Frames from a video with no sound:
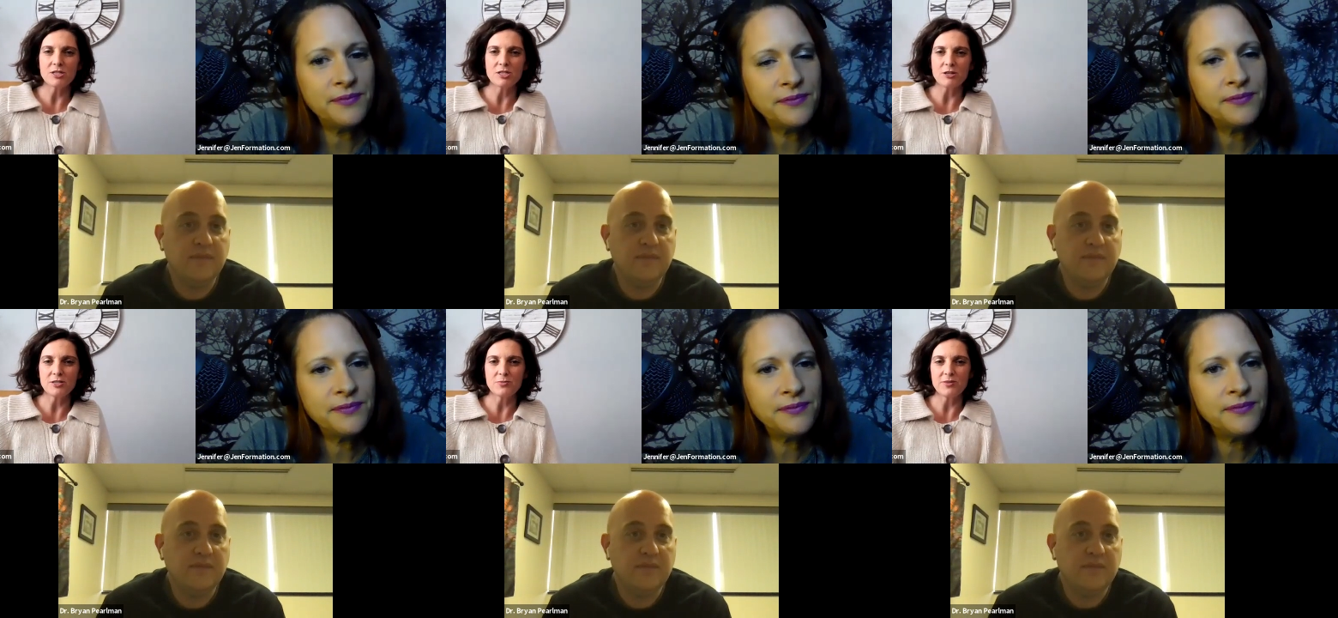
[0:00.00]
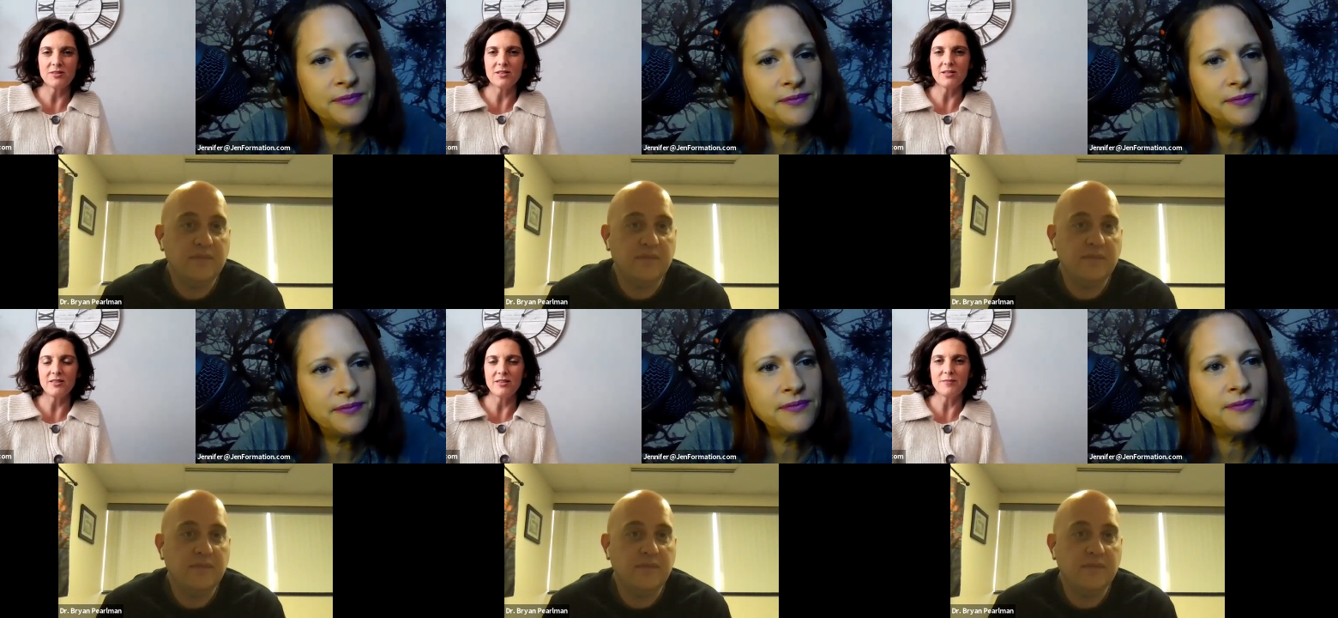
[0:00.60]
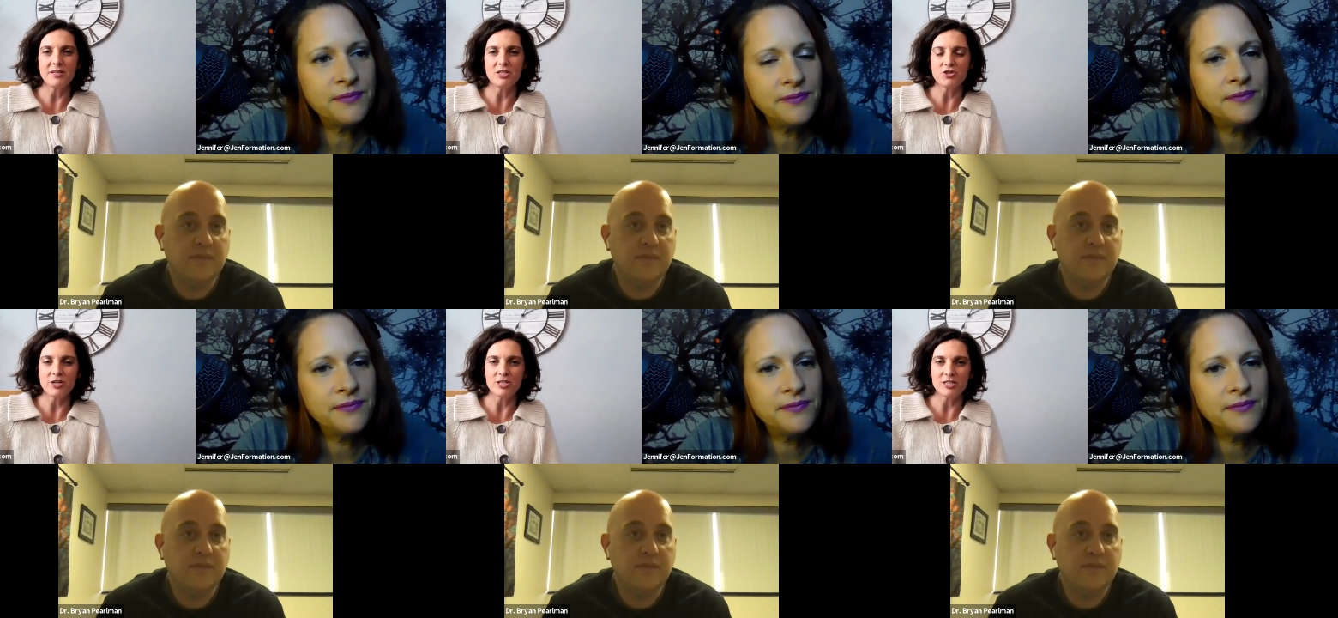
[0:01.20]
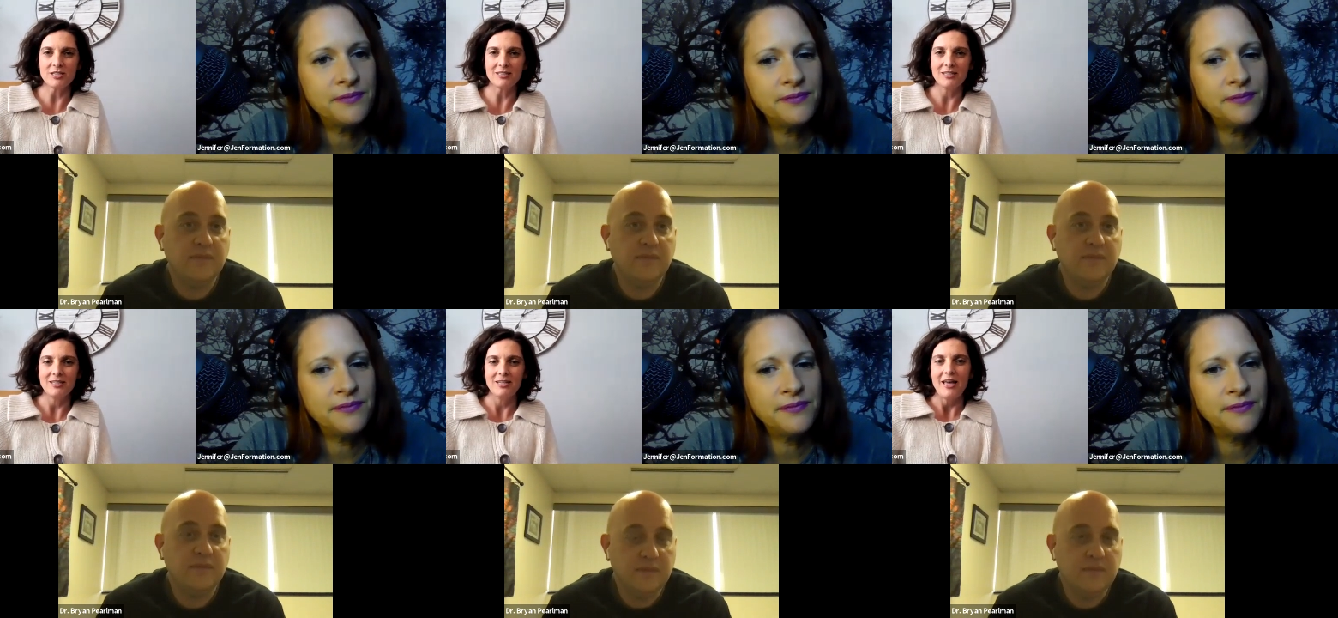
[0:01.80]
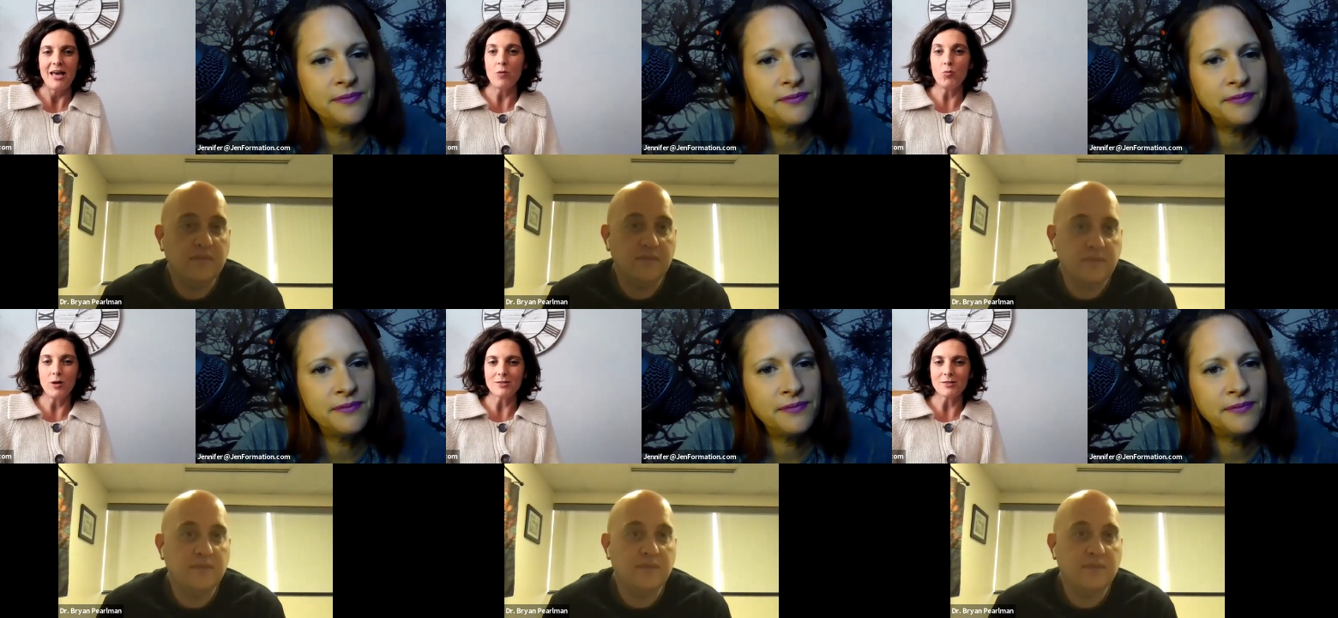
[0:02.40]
Speaker 1: starts with the, the administration at